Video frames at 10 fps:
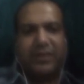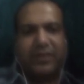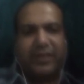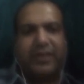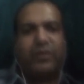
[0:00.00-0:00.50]

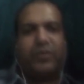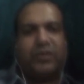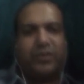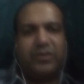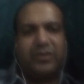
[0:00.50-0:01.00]
great
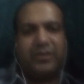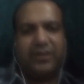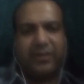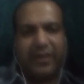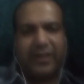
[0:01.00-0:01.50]
visuals
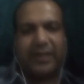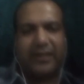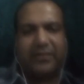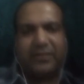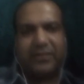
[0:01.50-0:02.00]
and great
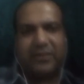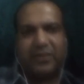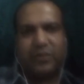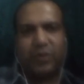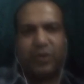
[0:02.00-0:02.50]
ads. This
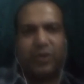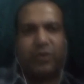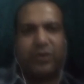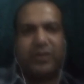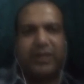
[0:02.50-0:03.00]
is what you
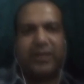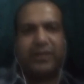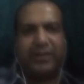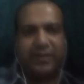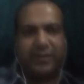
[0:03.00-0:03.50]
call the
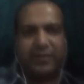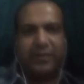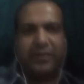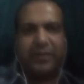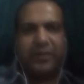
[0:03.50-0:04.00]
idea.
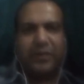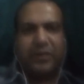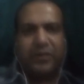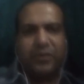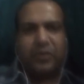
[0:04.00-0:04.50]

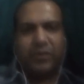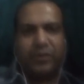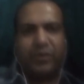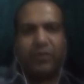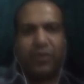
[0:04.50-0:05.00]
So
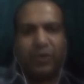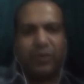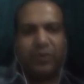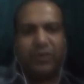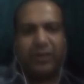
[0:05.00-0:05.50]
if you want
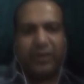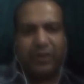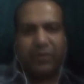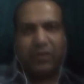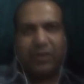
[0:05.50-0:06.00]
to
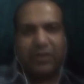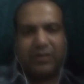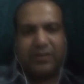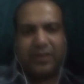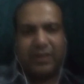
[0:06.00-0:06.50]
create
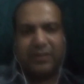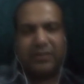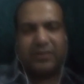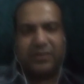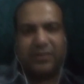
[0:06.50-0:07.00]
work that
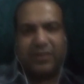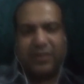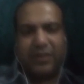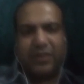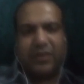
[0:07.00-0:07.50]
is
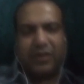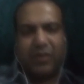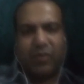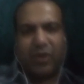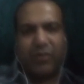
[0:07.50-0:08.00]

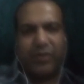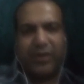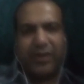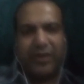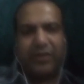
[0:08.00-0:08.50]
award
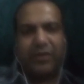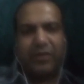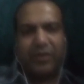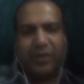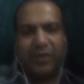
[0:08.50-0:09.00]
winning
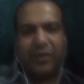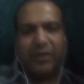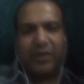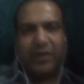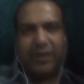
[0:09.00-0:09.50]

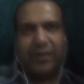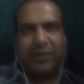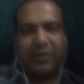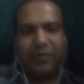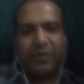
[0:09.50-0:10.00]

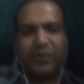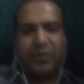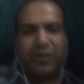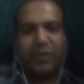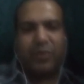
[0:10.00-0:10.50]
and which
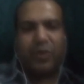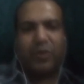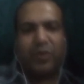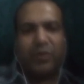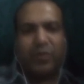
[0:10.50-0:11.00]
you can put
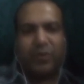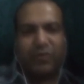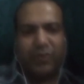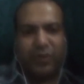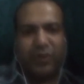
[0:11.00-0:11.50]
on your
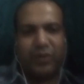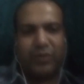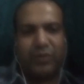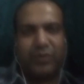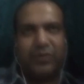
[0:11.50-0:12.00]
portfolio